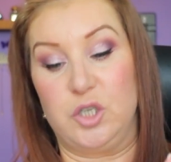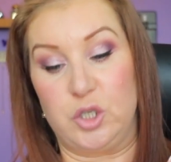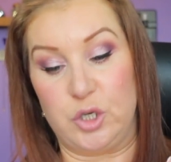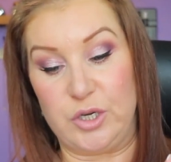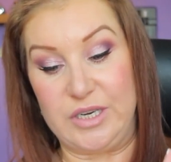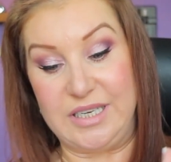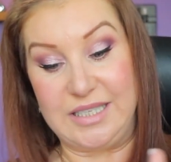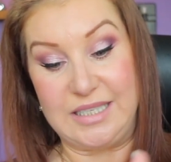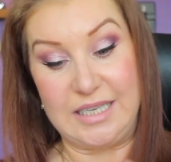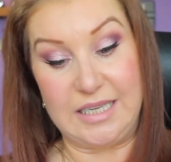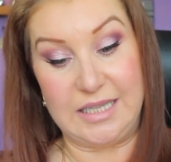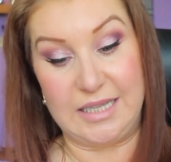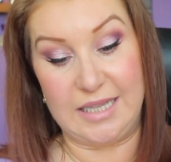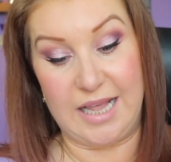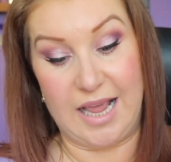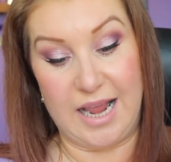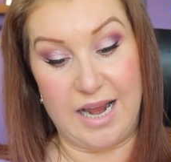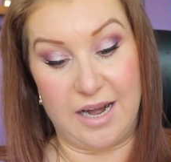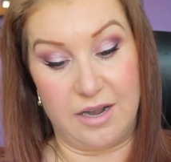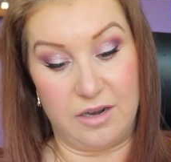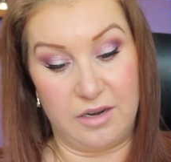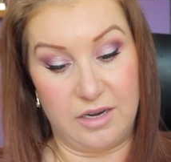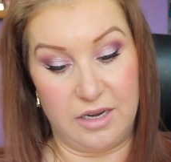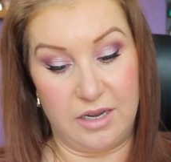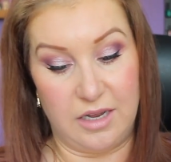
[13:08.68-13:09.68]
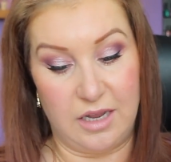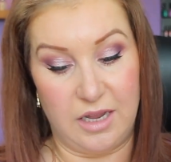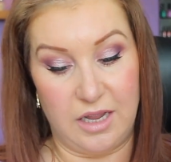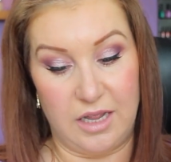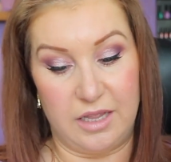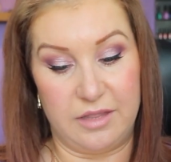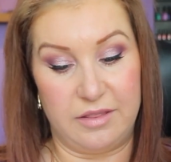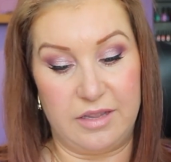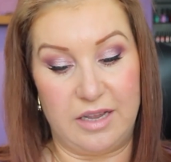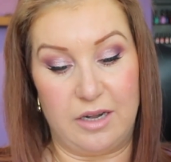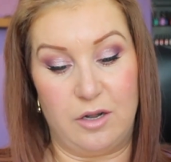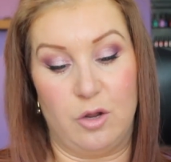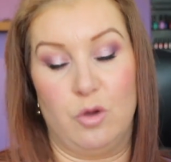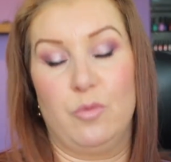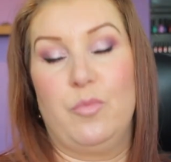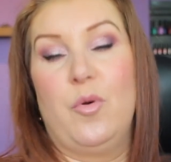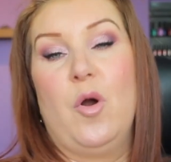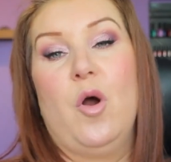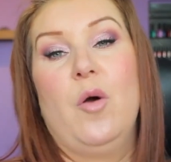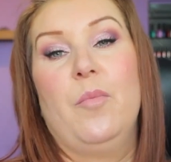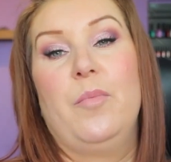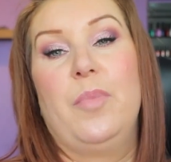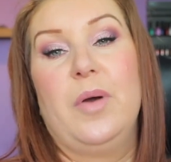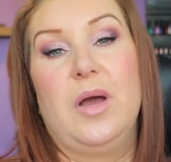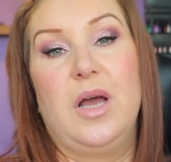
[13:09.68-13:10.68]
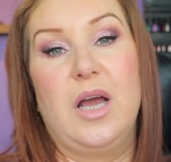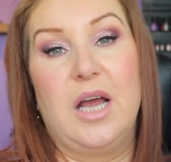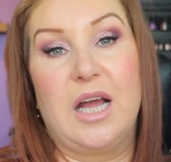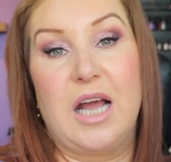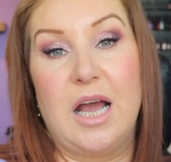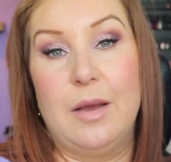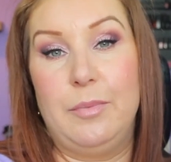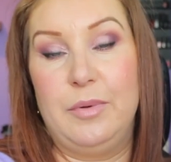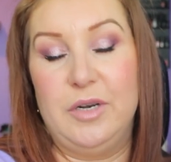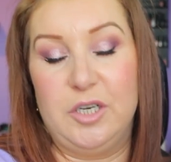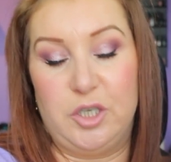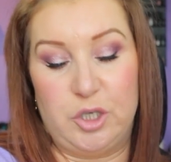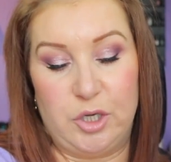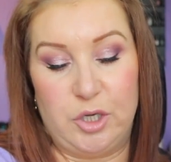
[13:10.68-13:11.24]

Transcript: of treats in there, then I'll pop a couple of